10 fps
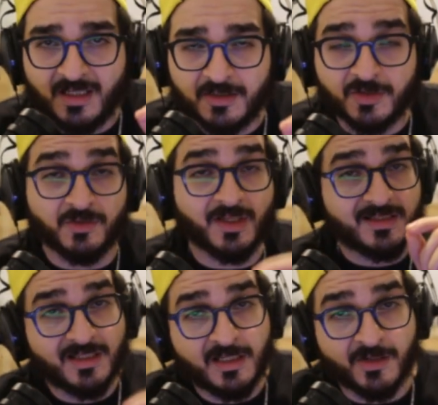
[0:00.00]
So let's
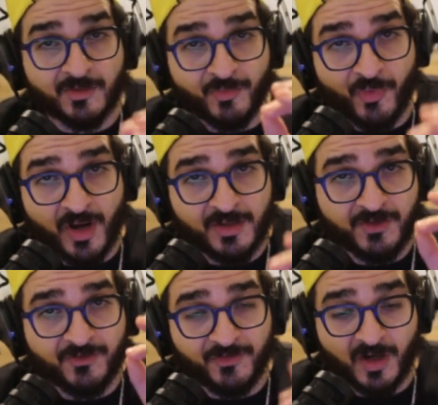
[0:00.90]
say you're a brand new
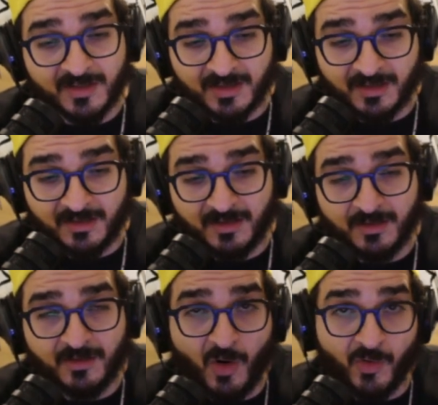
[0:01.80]
faucet
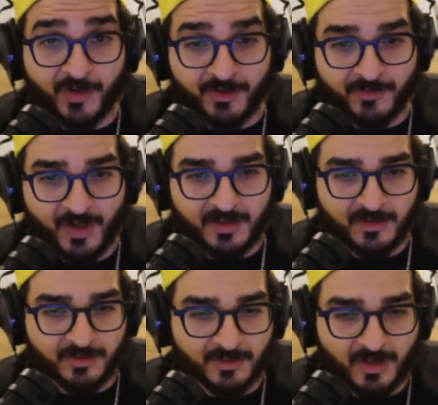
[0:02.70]
owner, right? You
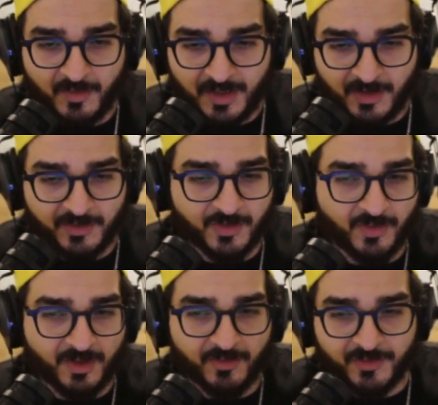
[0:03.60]
come here, you want
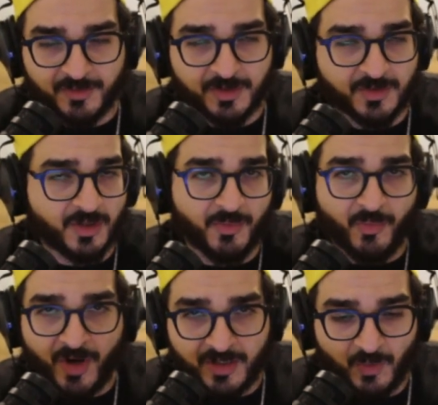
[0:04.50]
to start a
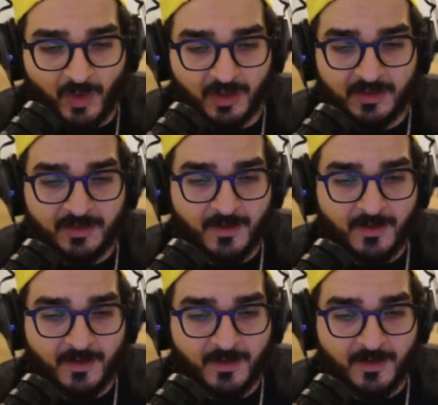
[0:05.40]
brand new wallet.